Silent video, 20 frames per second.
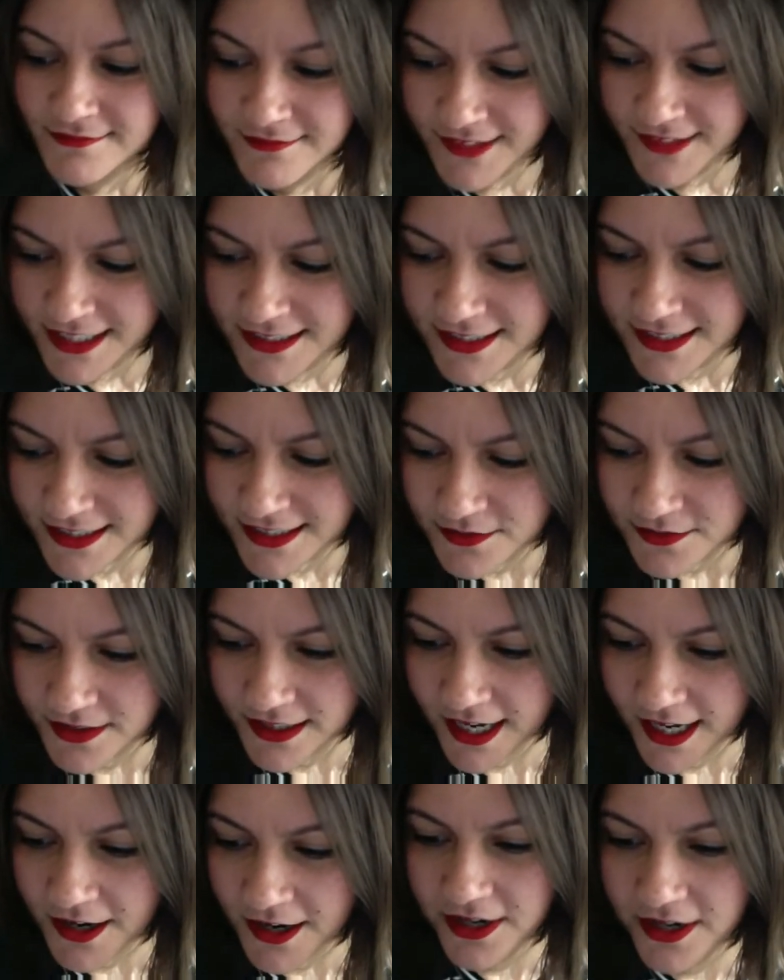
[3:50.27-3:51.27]
is this
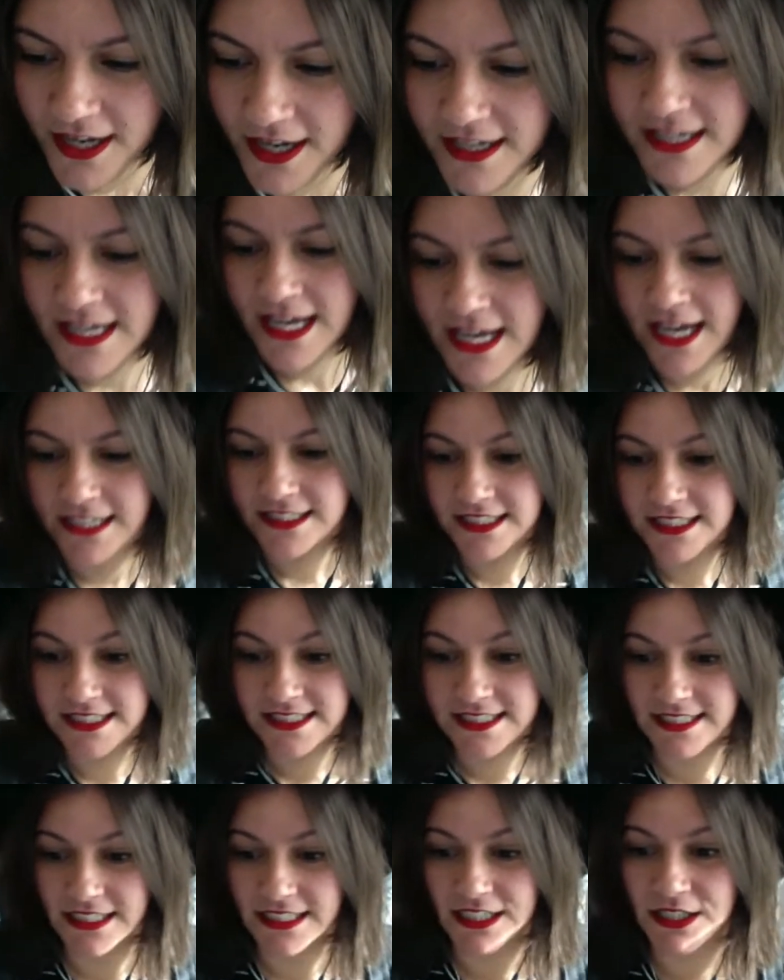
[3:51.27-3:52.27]
yeah okay to
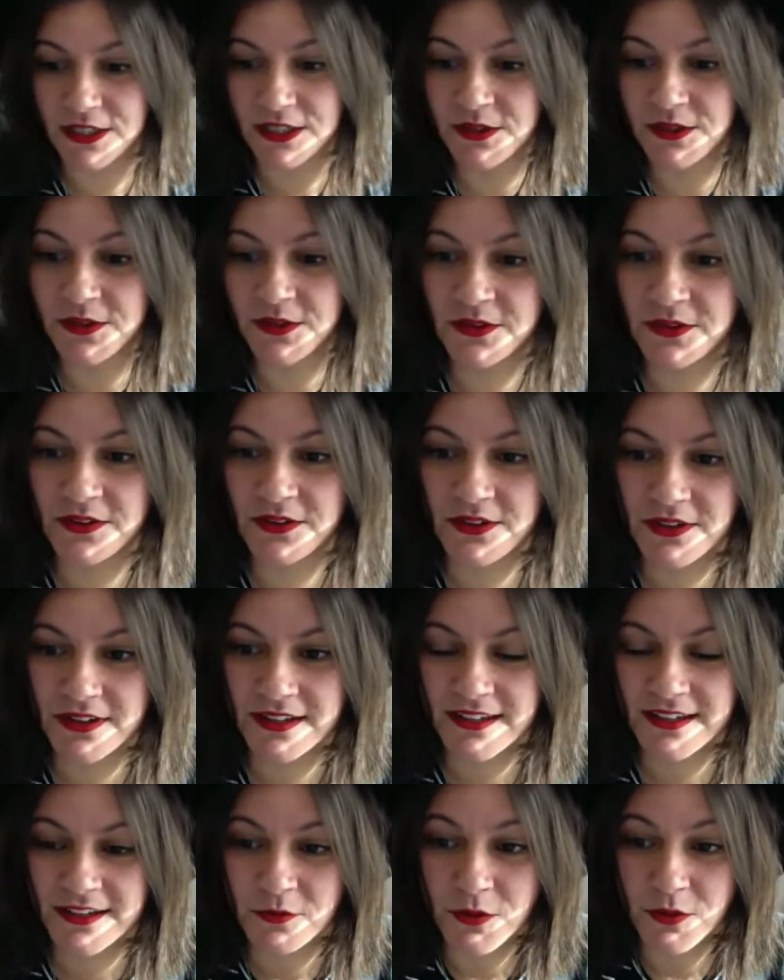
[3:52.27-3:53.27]
see
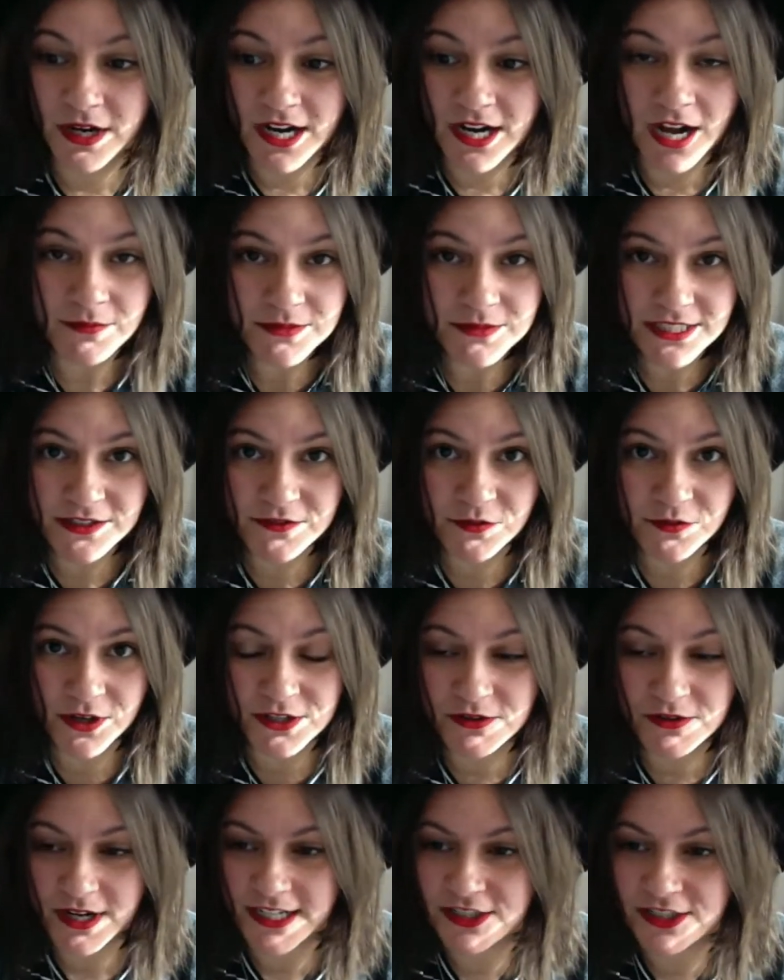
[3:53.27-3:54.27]
what comes of what
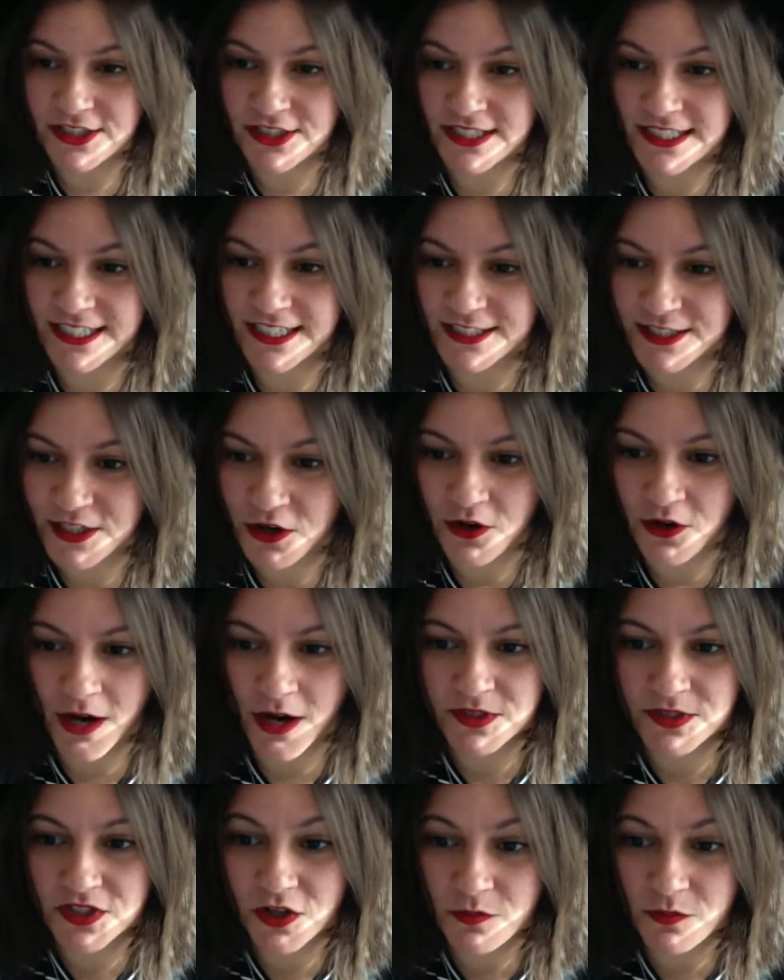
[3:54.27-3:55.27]
you guys just did so
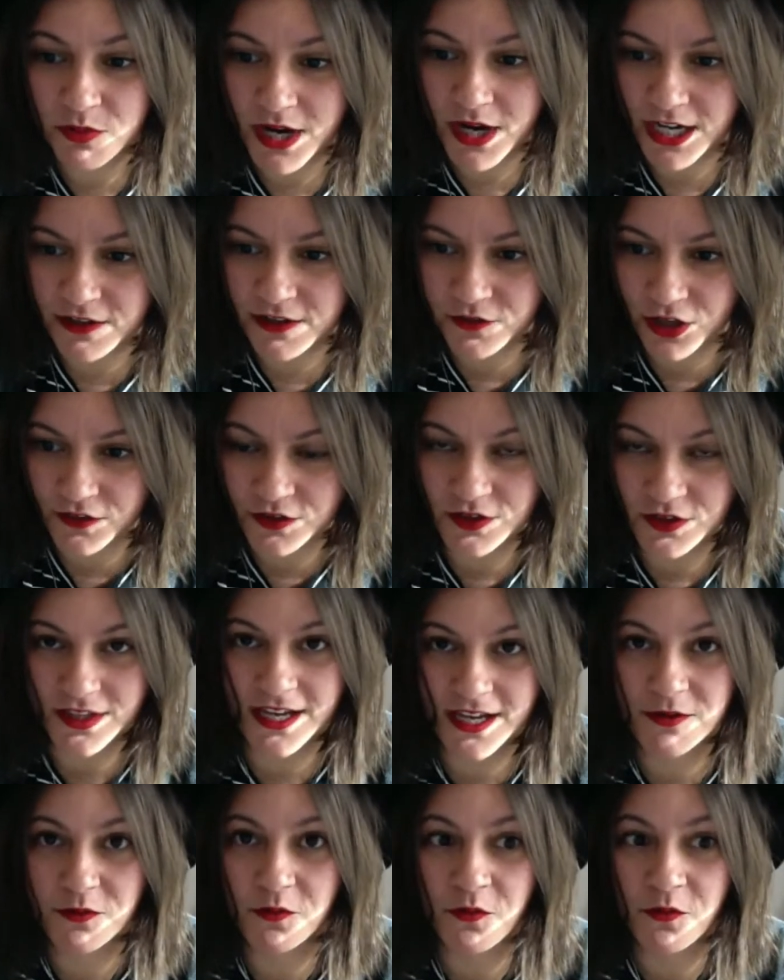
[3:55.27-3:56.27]
i'm so proud of all of you
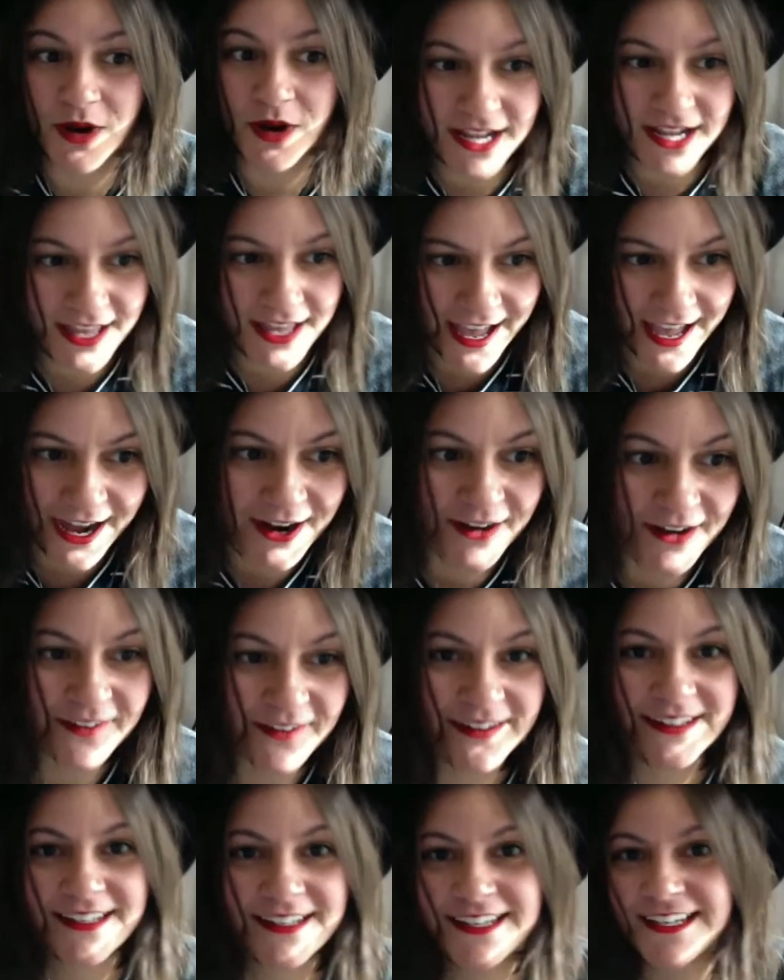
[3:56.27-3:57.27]
that went
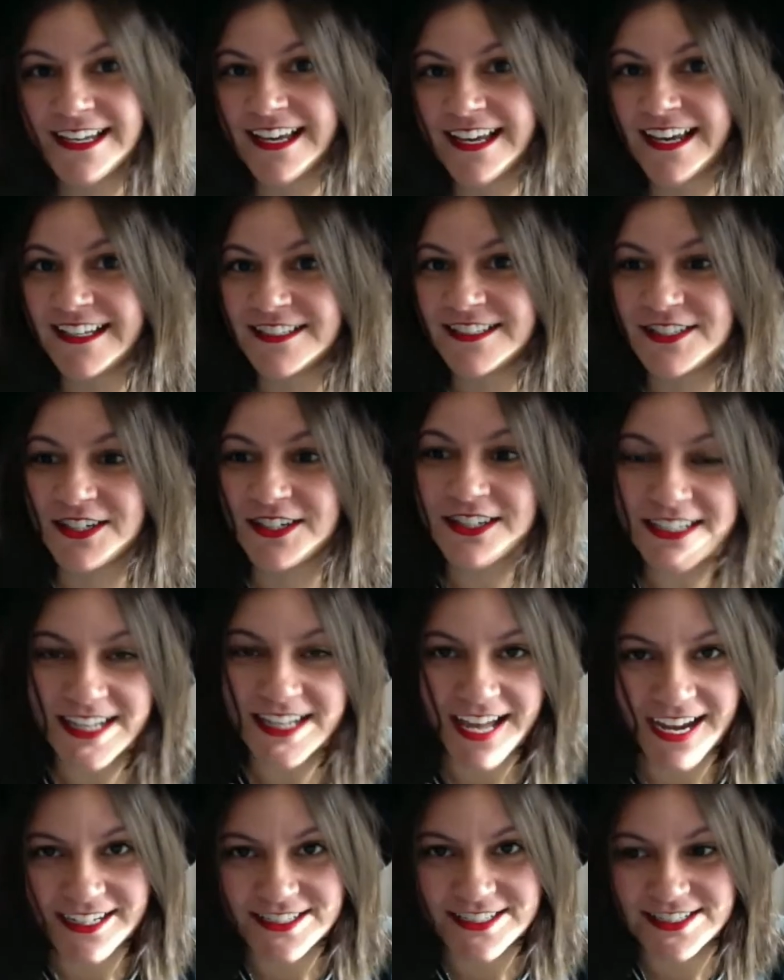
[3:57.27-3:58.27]
out took
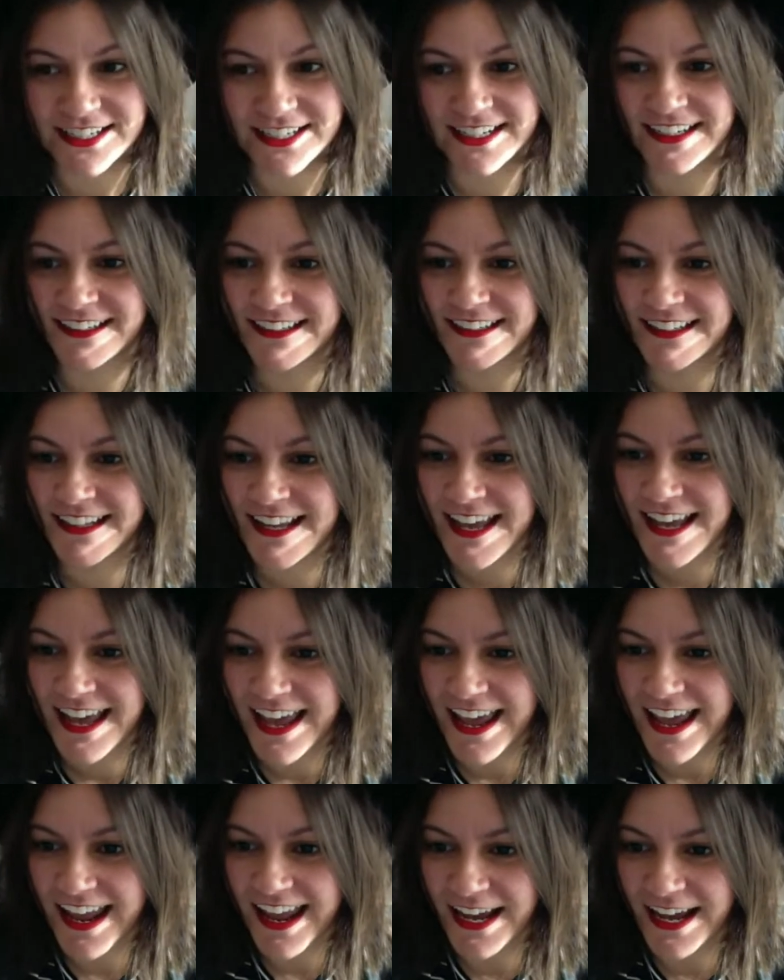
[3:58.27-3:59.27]
action
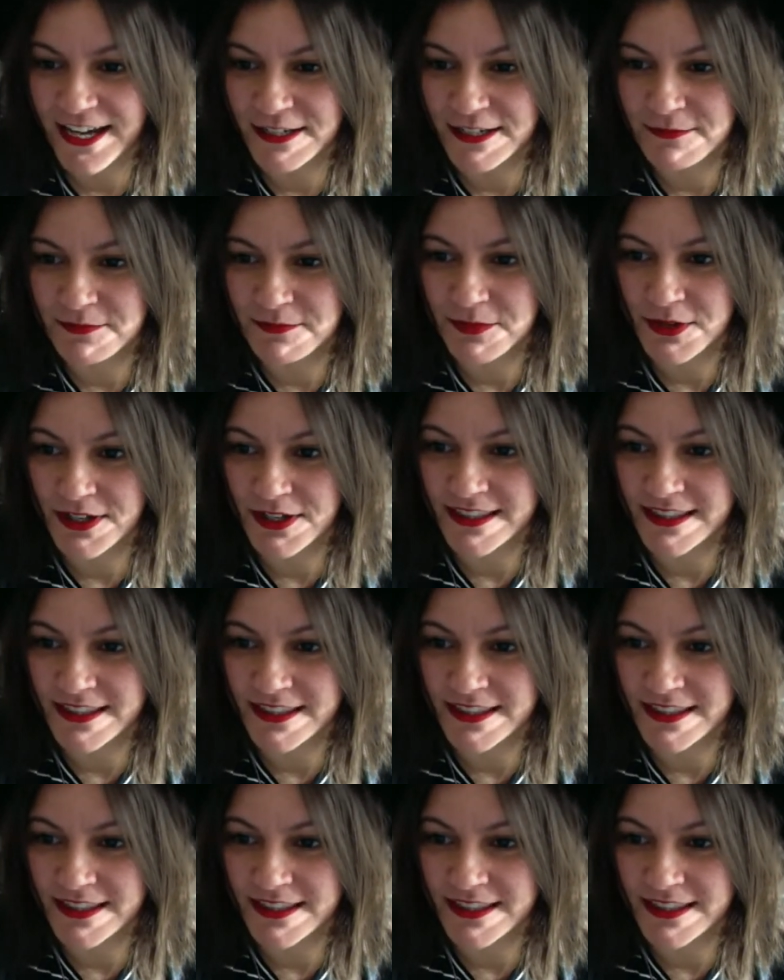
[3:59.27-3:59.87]
and put